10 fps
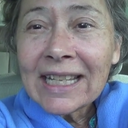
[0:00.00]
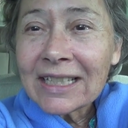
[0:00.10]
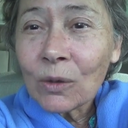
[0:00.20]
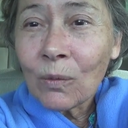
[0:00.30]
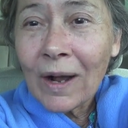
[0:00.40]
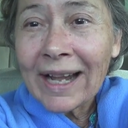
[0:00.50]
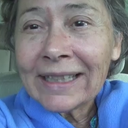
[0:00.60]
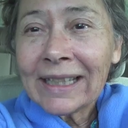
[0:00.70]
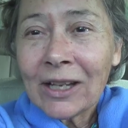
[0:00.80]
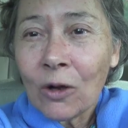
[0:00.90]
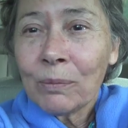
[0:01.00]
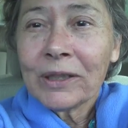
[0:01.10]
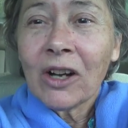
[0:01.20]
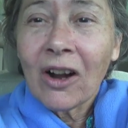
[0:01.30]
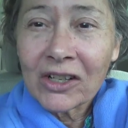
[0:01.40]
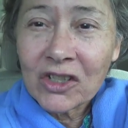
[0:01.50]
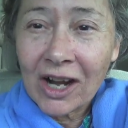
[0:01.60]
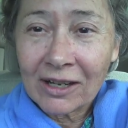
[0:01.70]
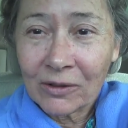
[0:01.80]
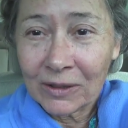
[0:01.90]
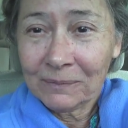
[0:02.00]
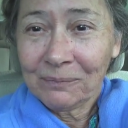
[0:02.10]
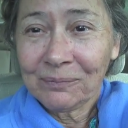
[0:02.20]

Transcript: is a widely open heart chakra.